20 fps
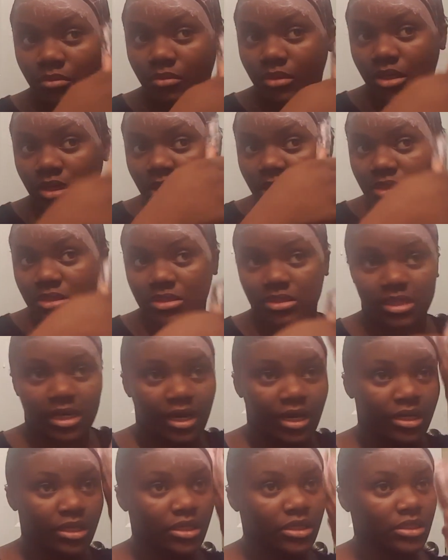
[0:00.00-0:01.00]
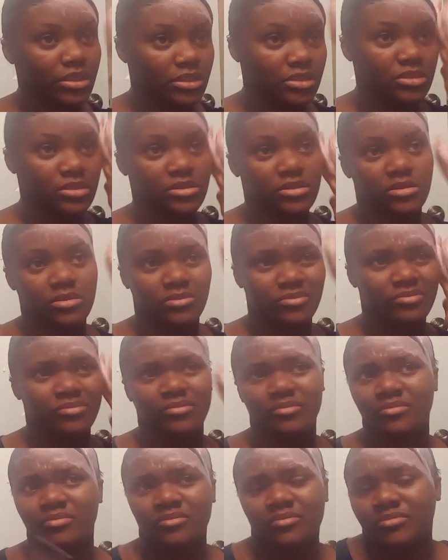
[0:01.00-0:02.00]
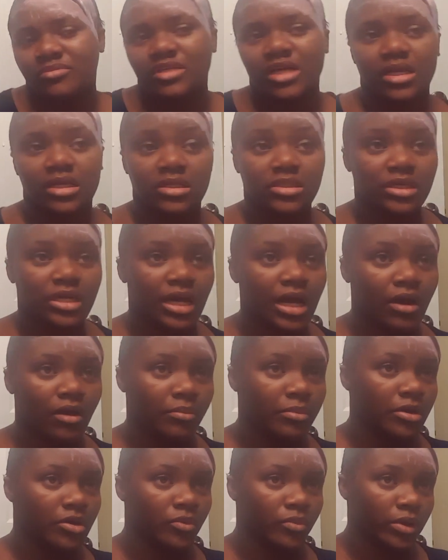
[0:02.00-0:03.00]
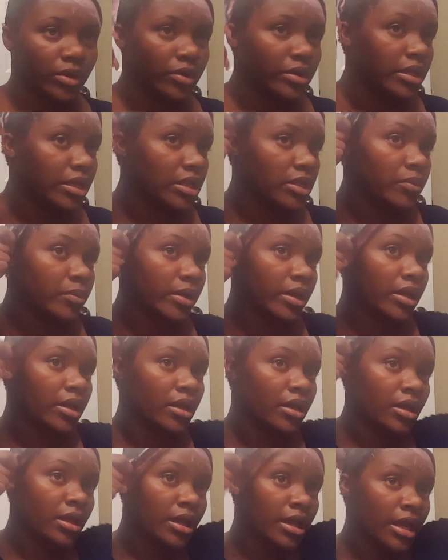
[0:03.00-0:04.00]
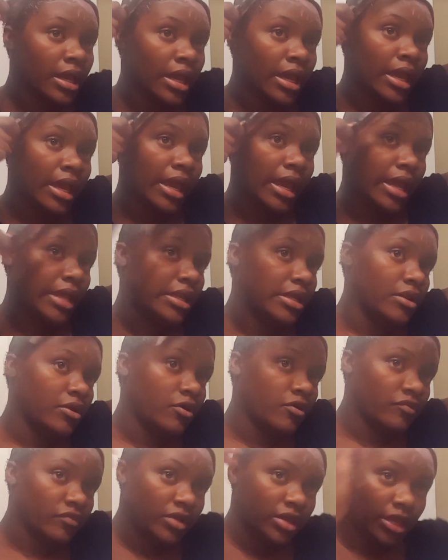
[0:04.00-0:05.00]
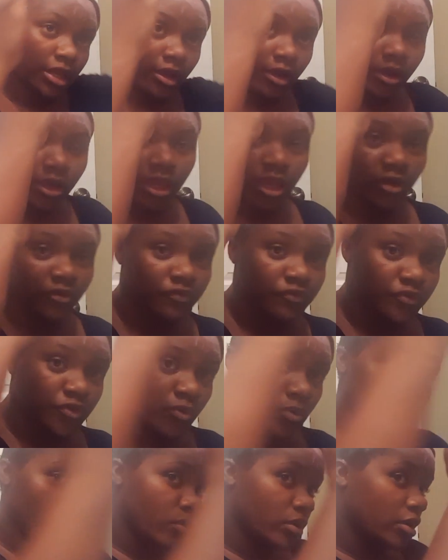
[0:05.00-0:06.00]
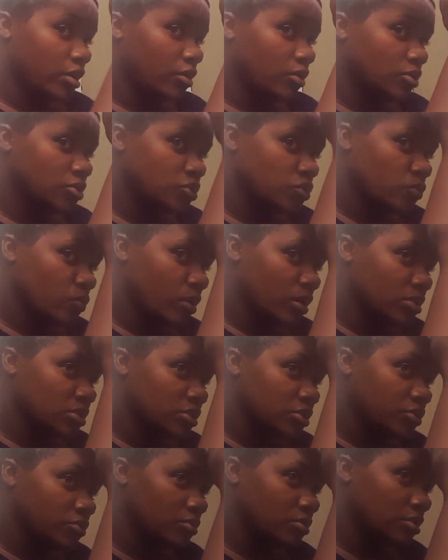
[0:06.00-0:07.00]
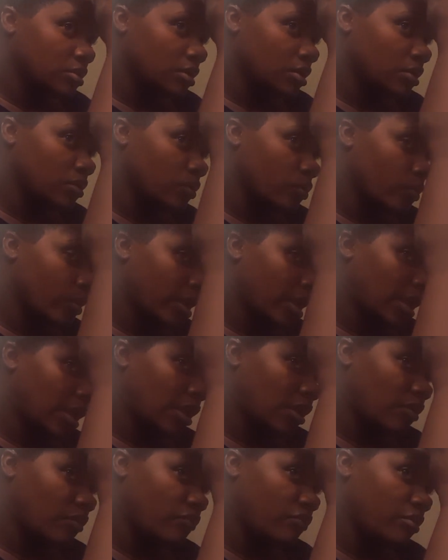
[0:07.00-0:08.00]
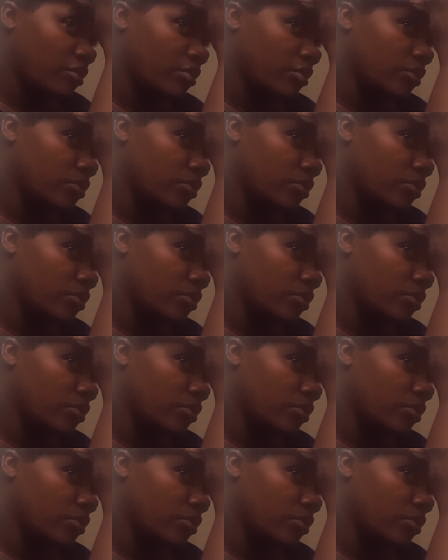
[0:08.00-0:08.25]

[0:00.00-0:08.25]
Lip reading: because that is technically how I'm going to wear it anyway. And then over here, if you are one of those who wants to do the little wave, you know,